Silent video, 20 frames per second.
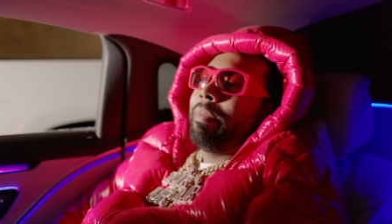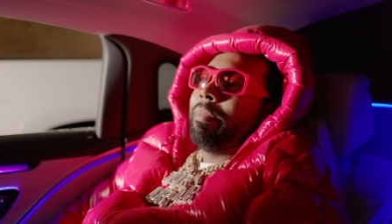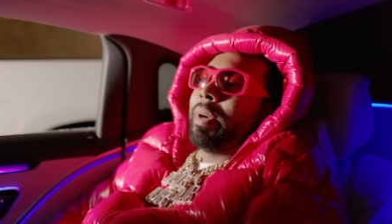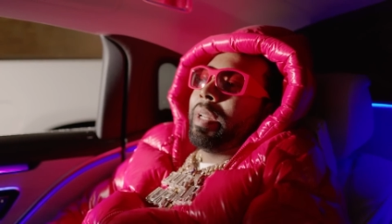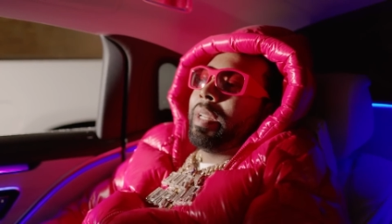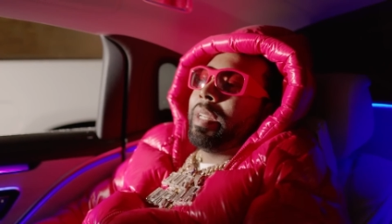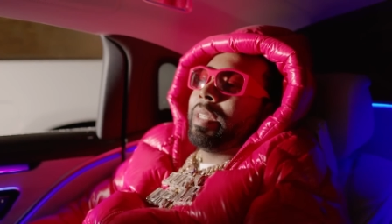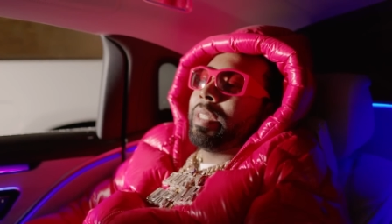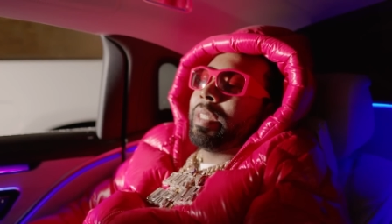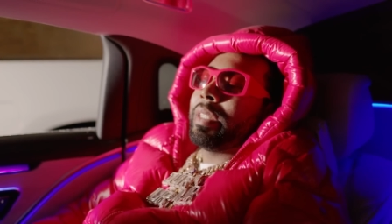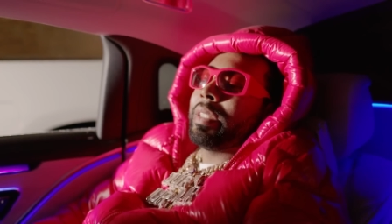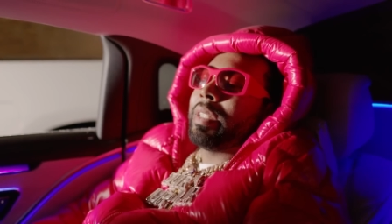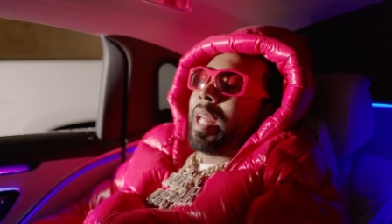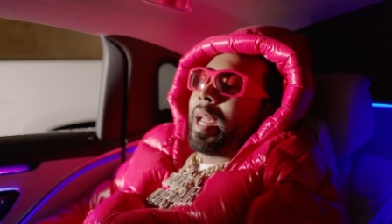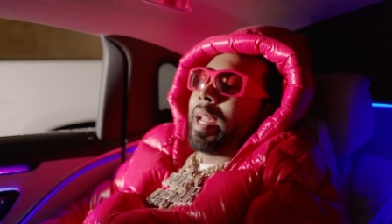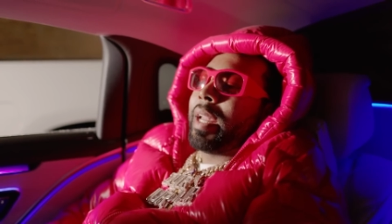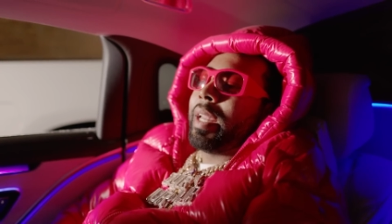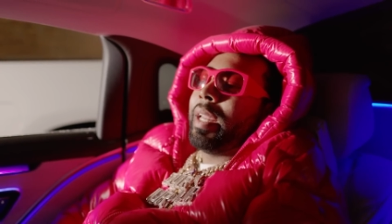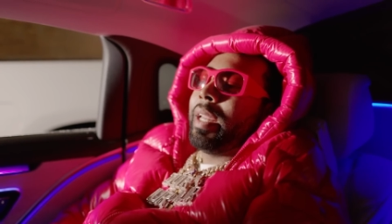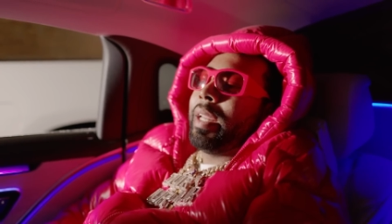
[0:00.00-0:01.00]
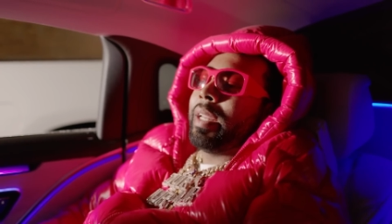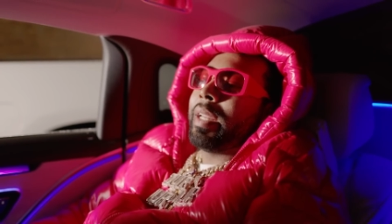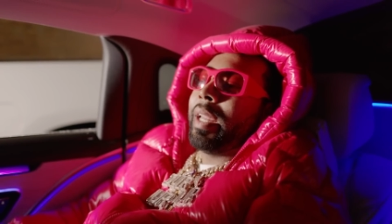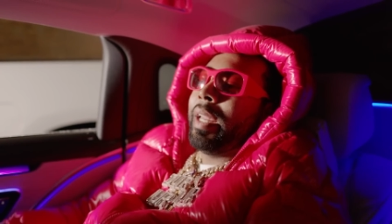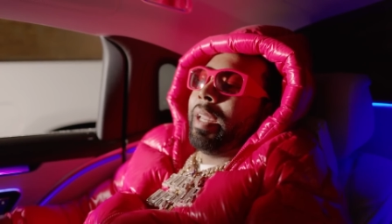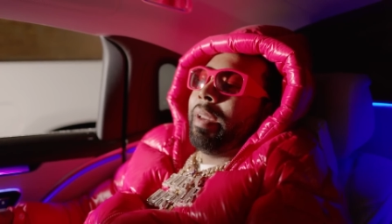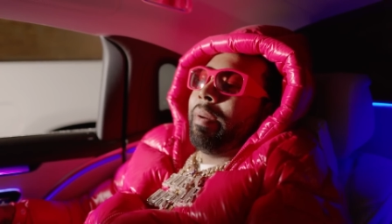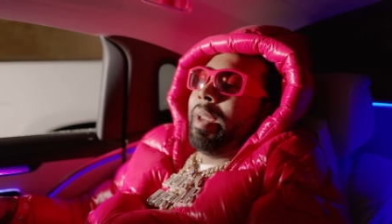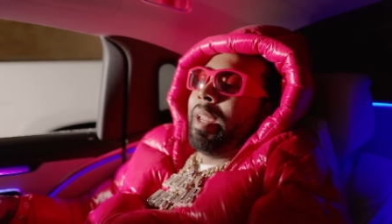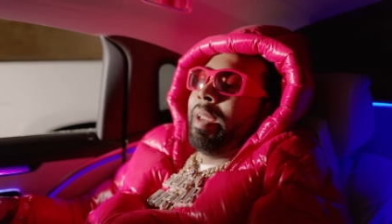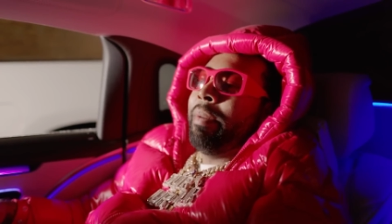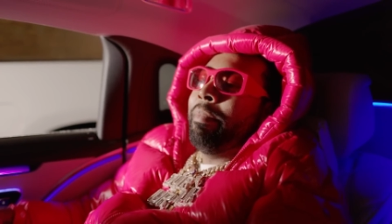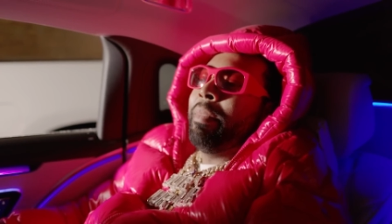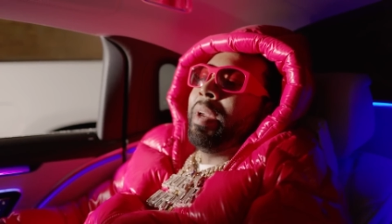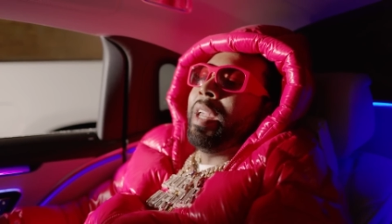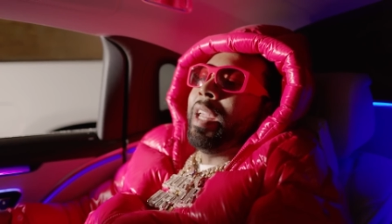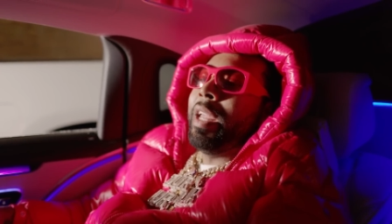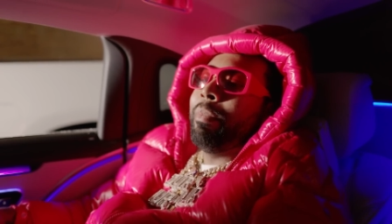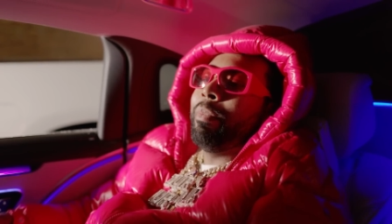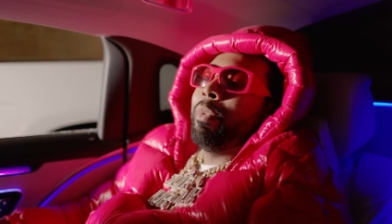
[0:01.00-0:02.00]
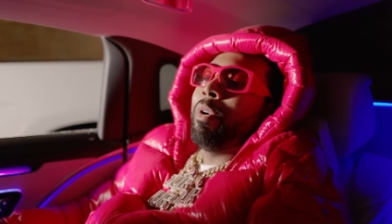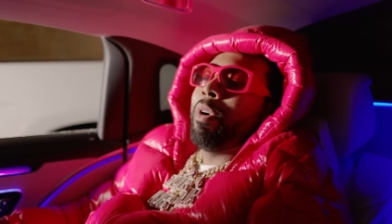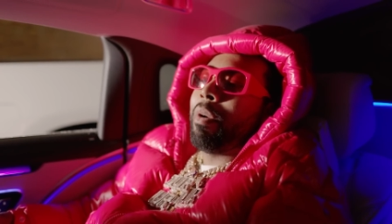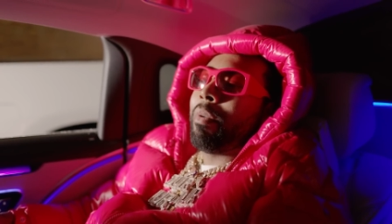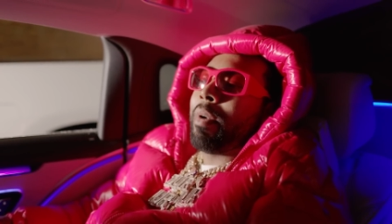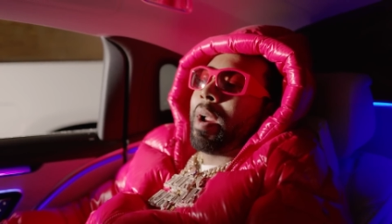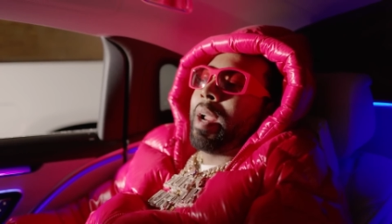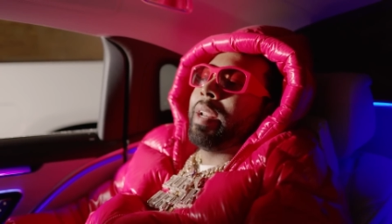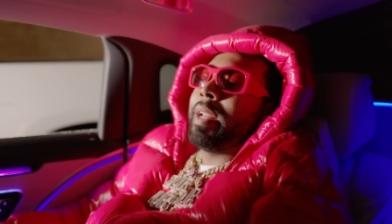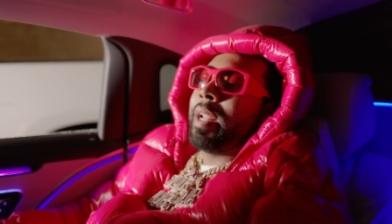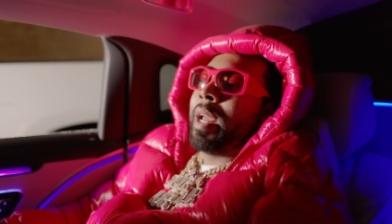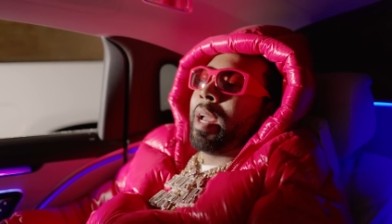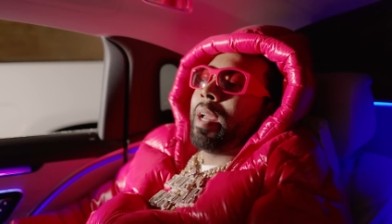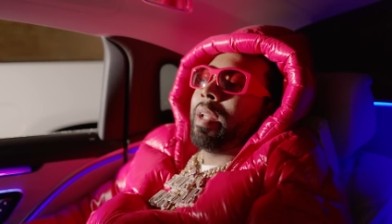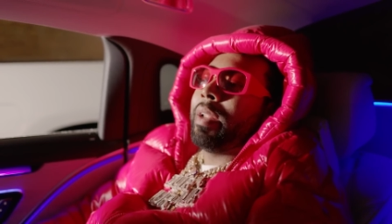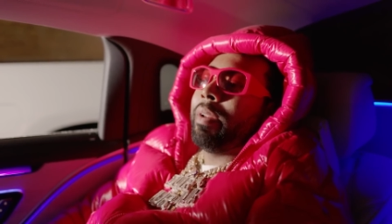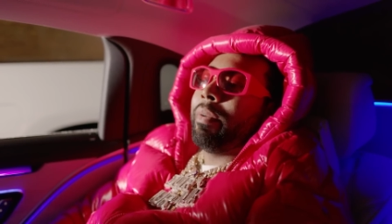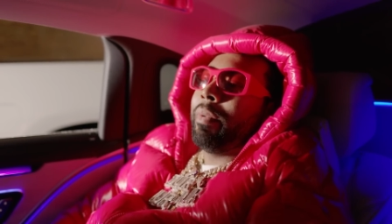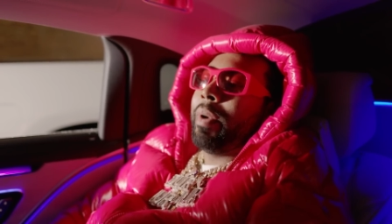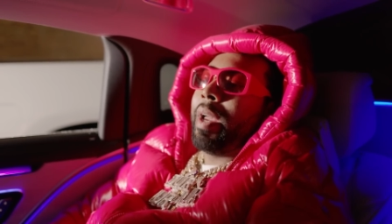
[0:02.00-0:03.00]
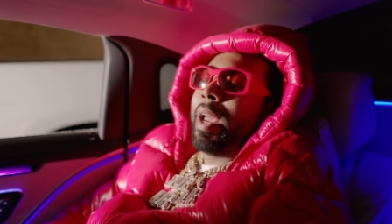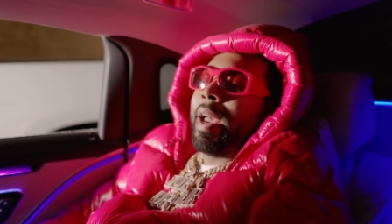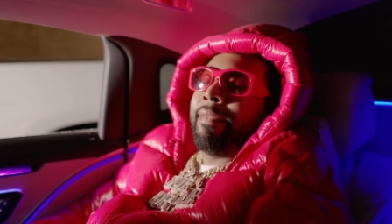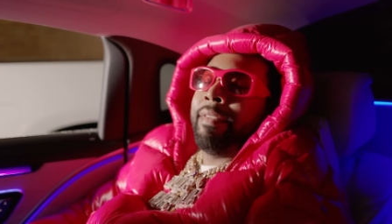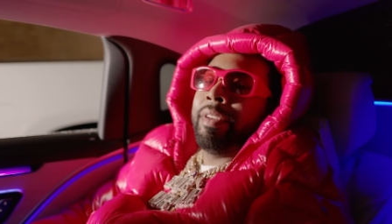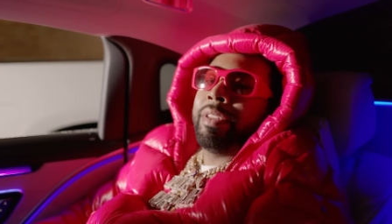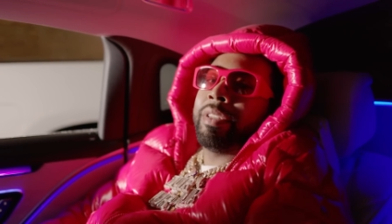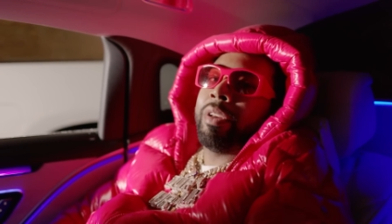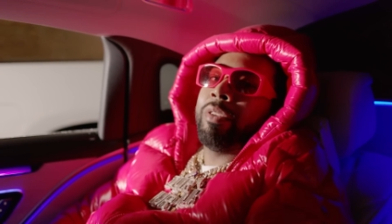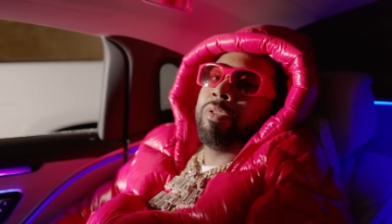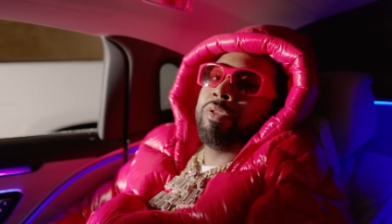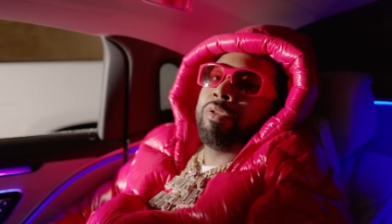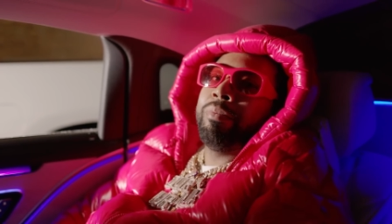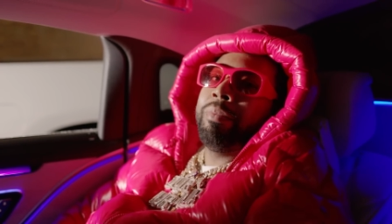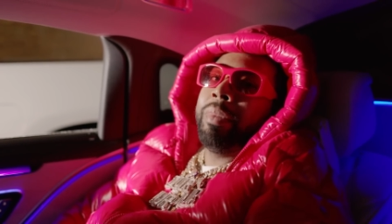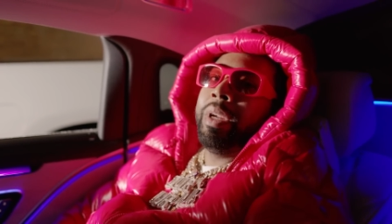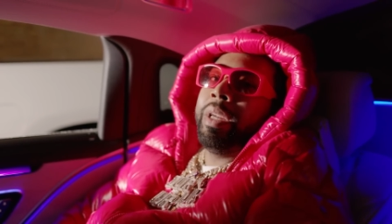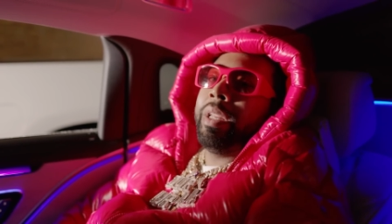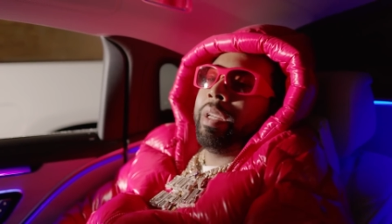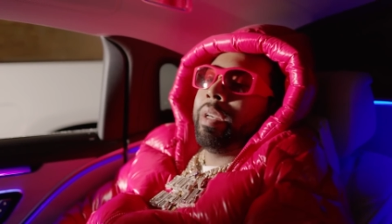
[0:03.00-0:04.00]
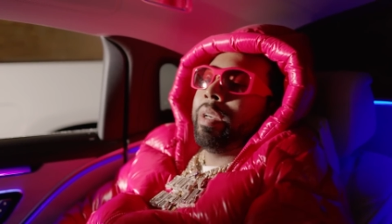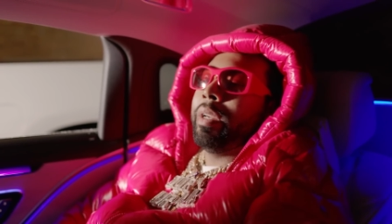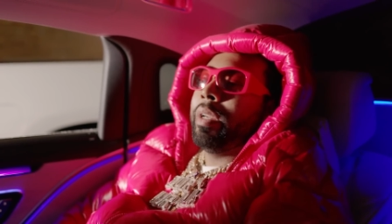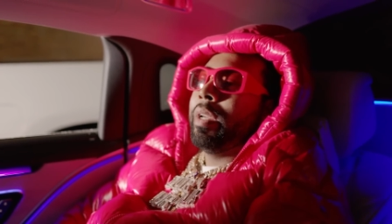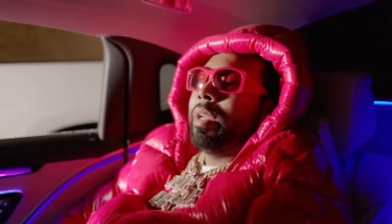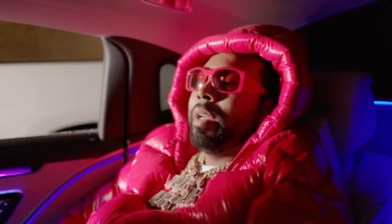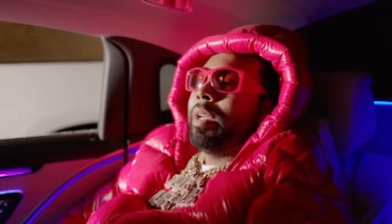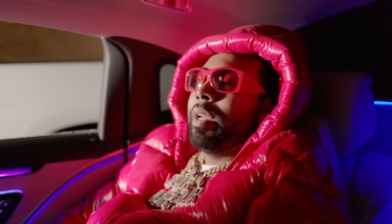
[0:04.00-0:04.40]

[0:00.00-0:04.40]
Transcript: But it's just like it, it, it mean more right now with having social media.